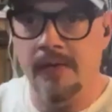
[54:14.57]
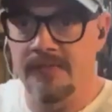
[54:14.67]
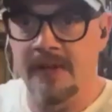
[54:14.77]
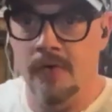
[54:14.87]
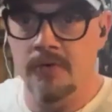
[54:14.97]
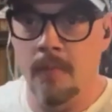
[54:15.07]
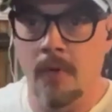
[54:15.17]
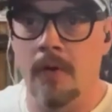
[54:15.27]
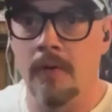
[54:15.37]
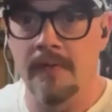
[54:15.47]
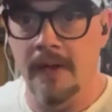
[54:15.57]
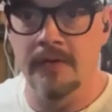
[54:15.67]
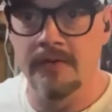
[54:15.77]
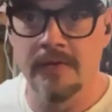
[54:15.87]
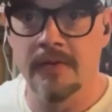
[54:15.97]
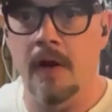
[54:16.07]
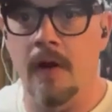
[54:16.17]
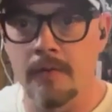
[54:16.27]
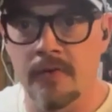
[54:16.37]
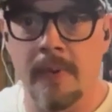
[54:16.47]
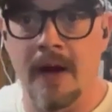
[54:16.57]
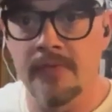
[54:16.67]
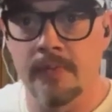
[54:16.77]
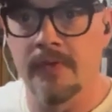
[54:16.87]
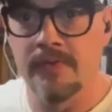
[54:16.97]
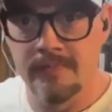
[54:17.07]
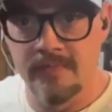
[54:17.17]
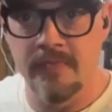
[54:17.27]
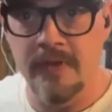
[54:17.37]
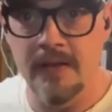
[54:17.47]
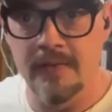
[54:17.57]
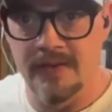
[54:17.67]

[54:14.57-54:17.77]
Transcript: a snare drum roll and then call and response with his feet,